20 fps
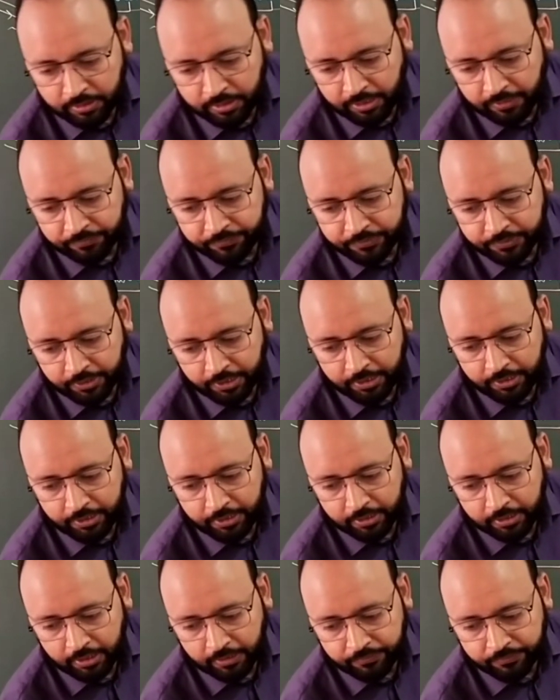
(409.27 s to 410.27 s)
left side
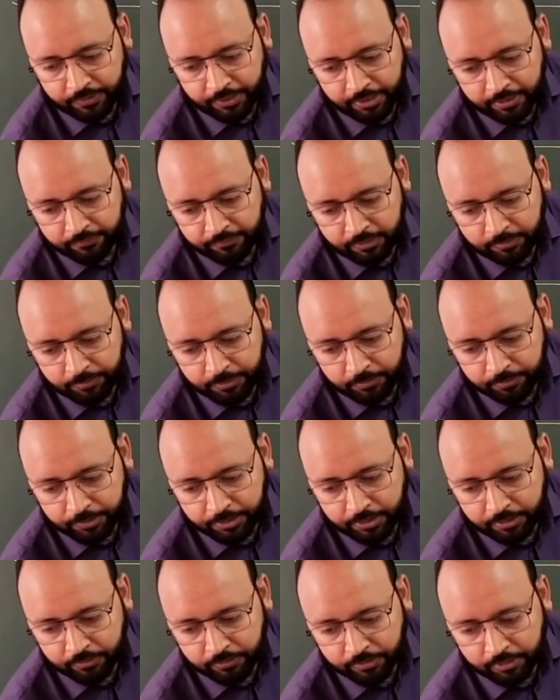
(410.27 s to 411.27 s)
and left hand will be
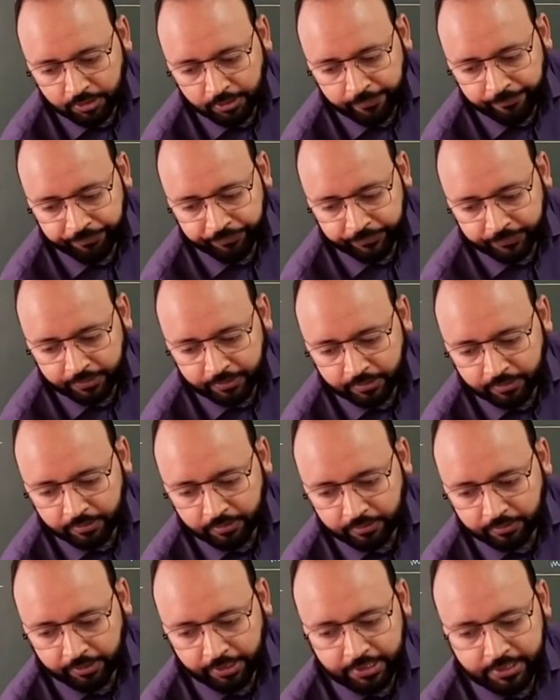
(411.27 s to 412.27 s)
appearing on
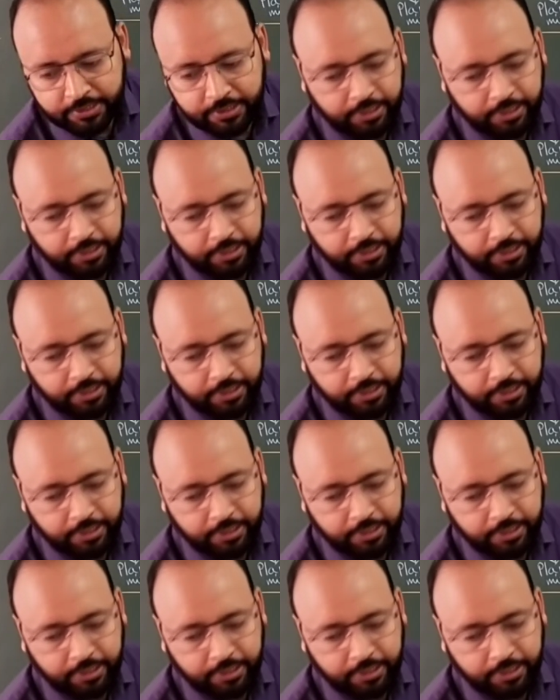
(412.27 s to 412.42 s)
the right